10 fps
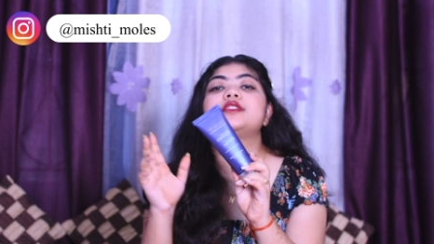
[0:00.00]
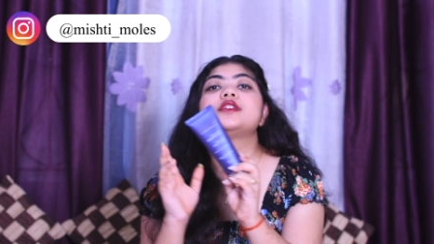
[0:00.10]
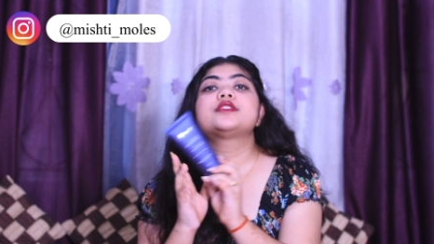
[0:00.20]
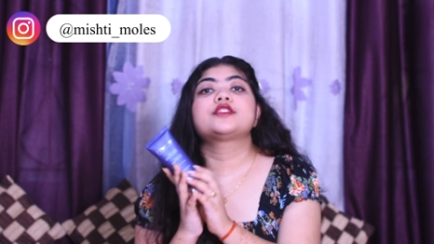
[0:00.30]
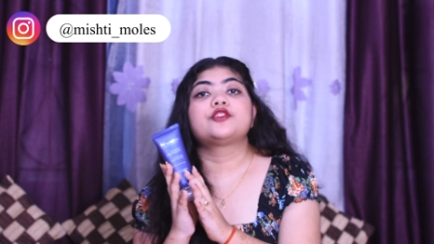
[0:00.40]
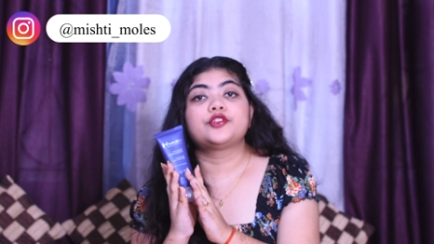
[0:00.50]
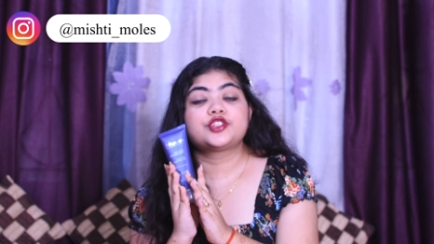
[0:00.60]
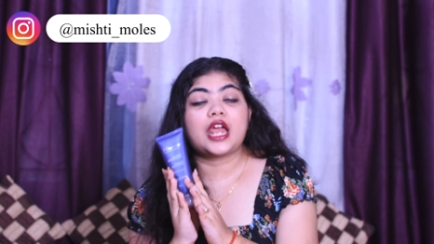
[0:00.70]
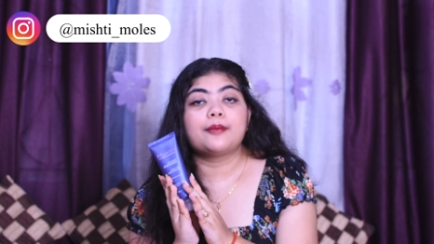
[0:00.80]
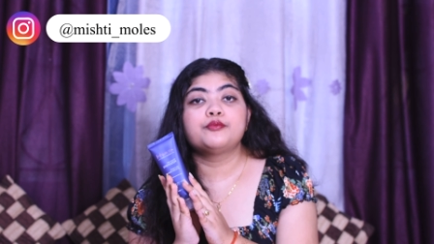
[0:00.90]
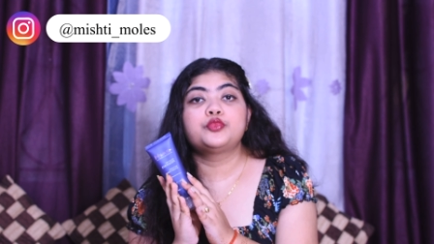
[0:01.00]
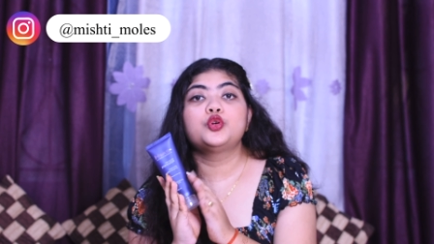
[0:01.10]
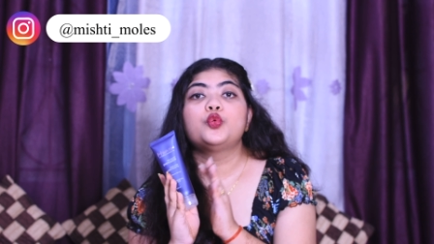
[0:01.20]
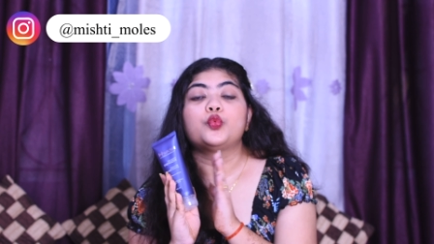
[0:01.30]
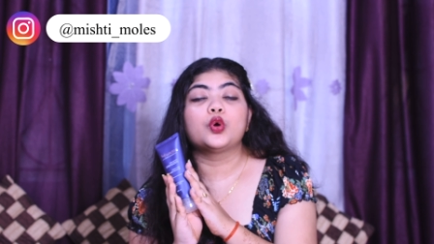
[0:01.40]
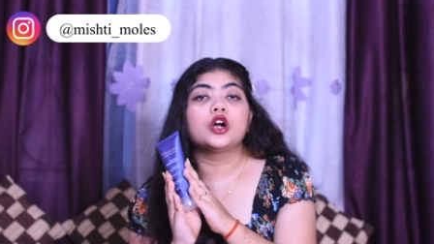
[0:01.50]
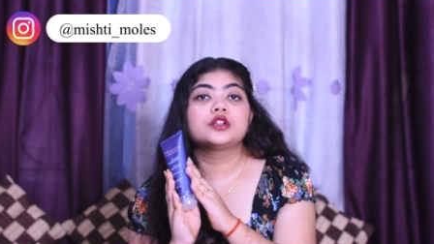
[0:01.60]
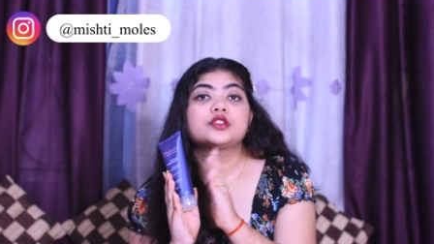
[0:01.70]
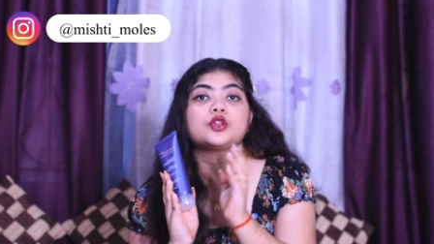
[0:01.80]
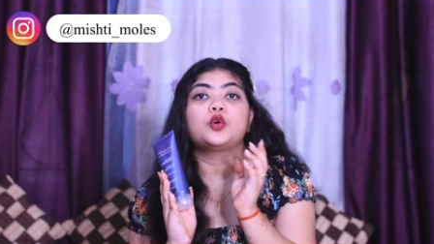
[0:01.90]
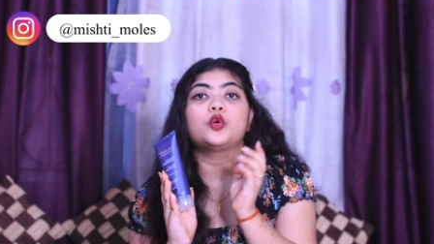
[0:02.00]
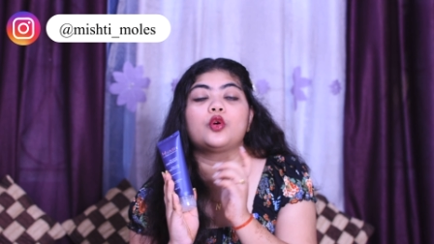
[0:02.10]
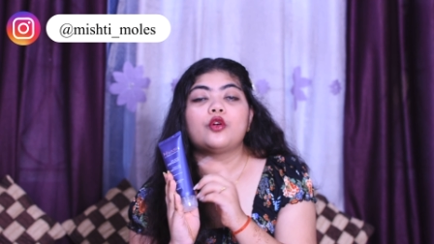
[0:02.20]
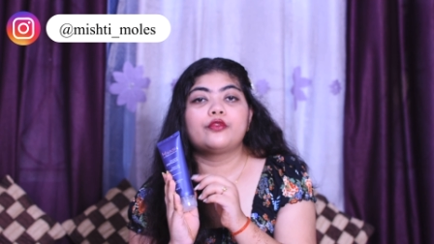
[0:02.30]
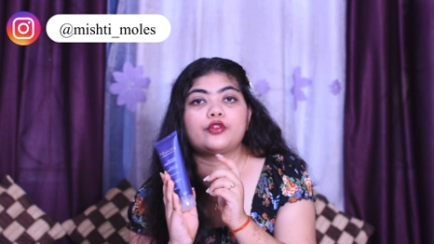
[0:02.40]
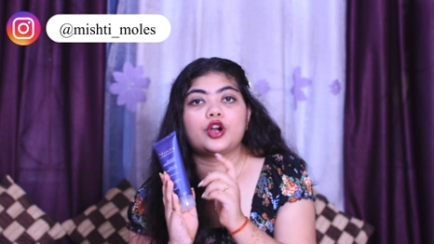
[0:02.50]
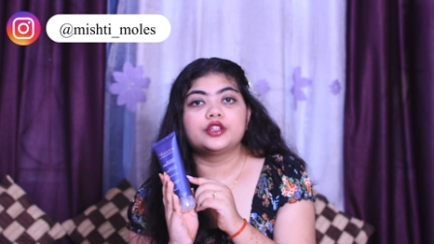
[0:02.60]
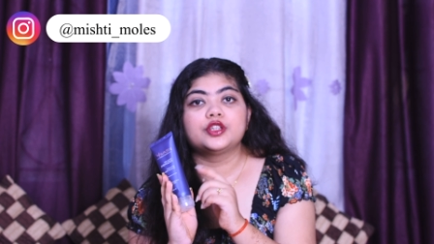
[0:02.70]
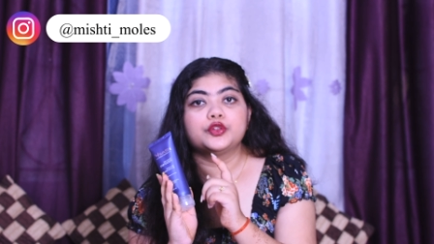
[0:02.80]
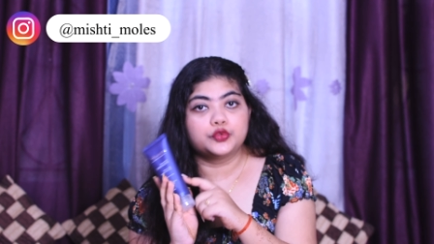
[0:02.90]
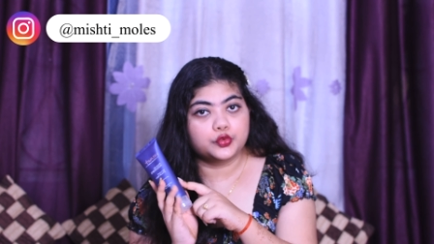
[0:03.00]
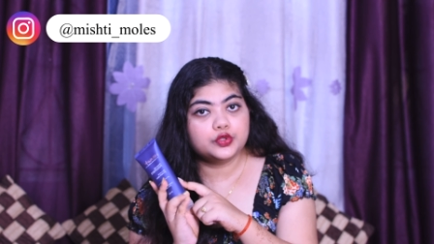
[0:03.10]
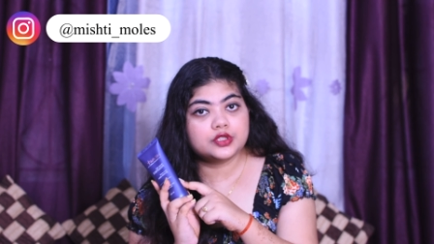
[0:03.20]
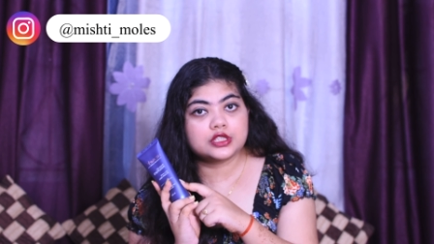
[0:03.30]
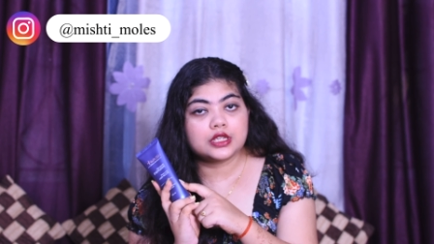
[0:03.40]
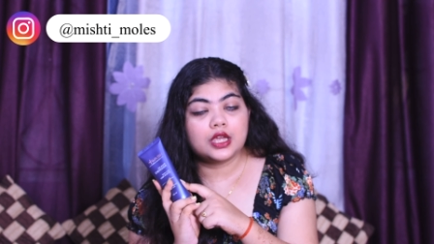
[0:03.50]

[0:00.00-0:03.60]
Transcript: This shampoo works for the roots,